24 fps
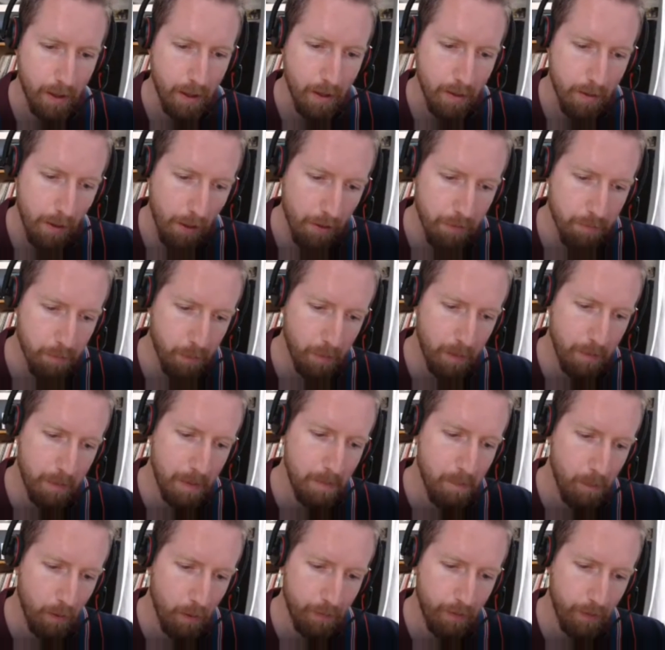That's probably a
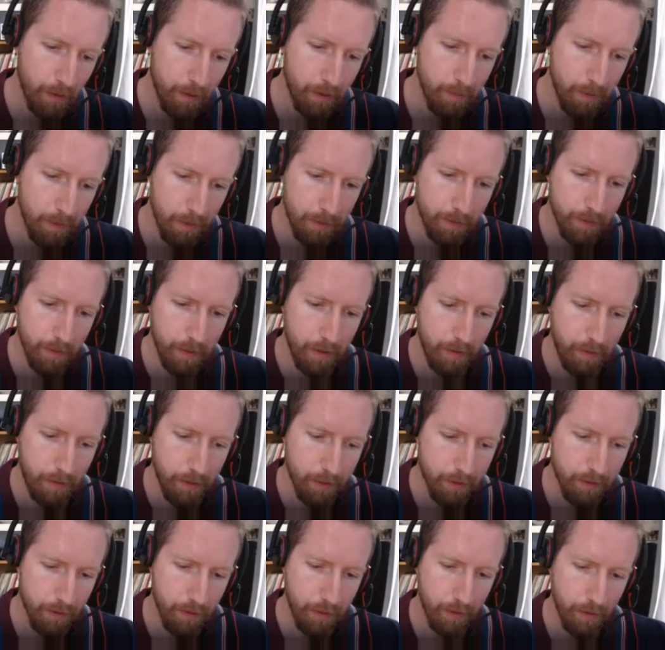bit more for the commercial and
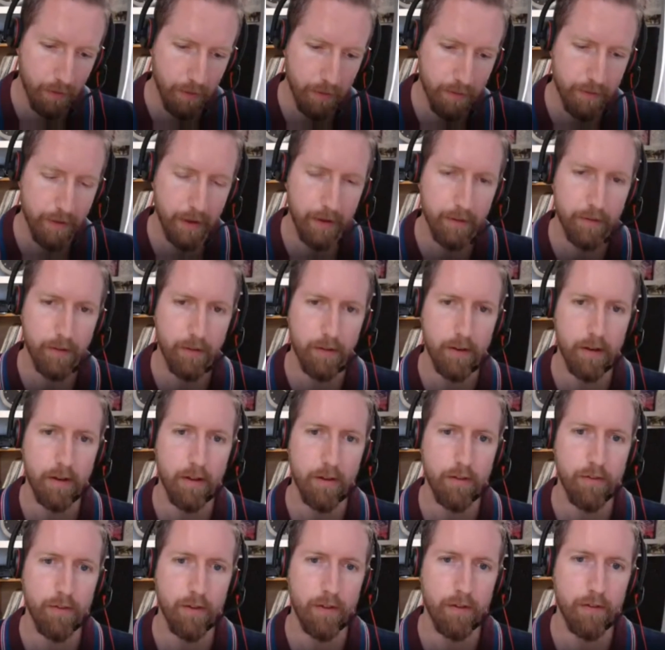industrial sector than it
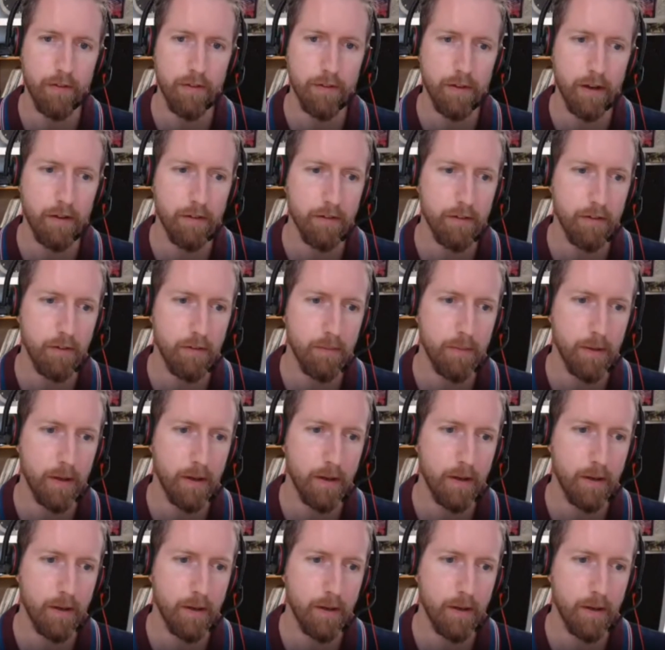is for the residential, but